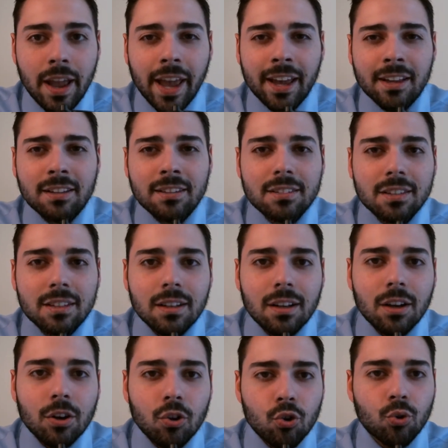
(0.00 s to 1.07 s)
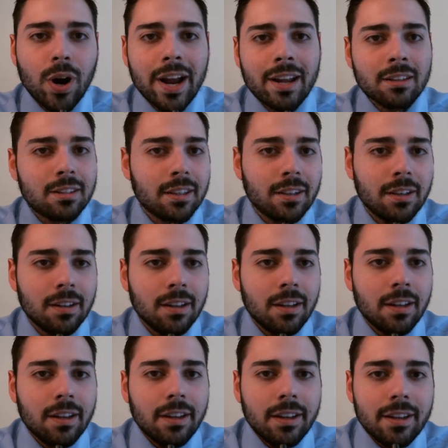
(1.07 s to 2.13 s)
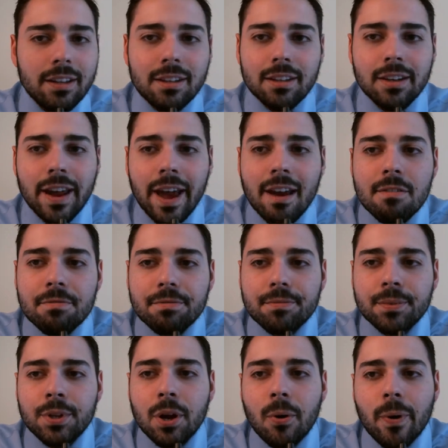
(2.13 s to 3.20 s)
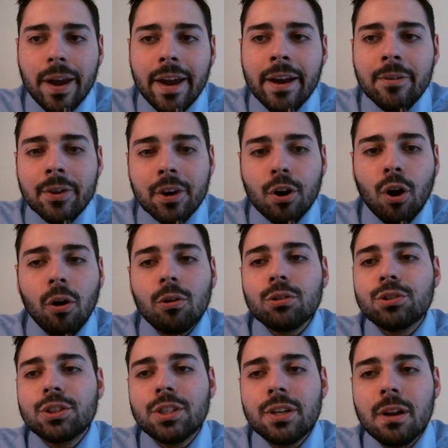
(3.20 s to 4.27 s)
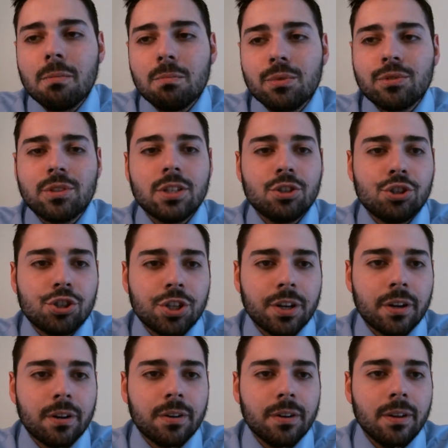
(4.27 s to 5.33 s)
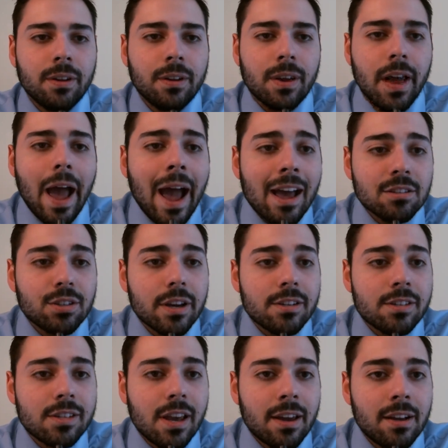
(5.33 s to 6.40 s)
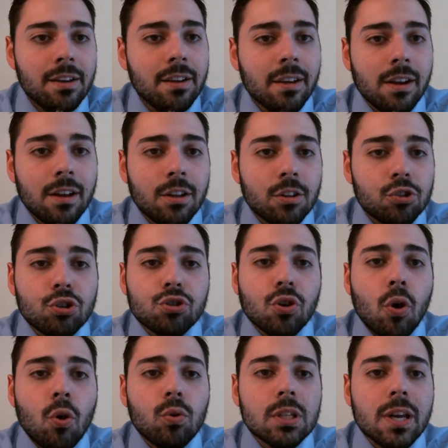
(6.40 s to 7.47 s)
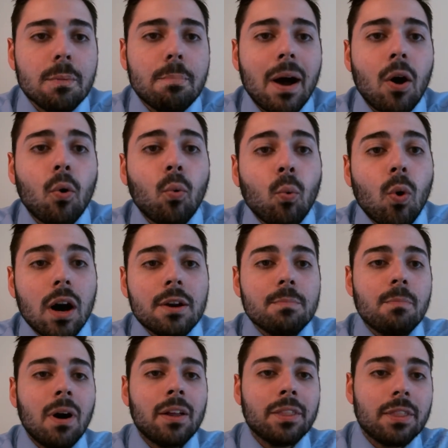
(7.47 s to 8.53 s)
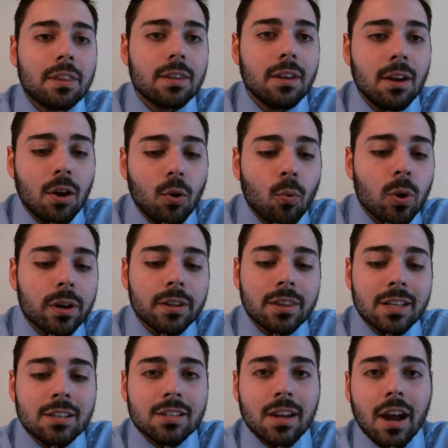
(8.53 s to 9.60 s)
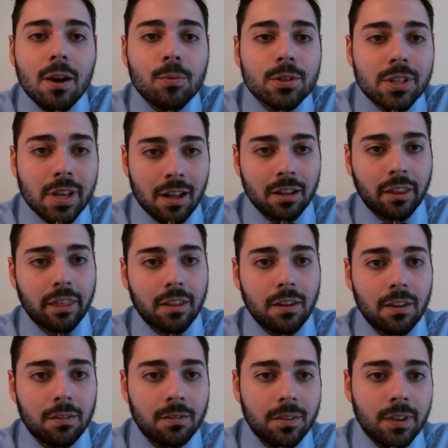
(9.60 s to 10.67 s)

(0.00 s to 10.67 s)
And granted, he didn't have, Erik Karlsson numbers this year. As I said, there's only about 1 month where this guy was healthy.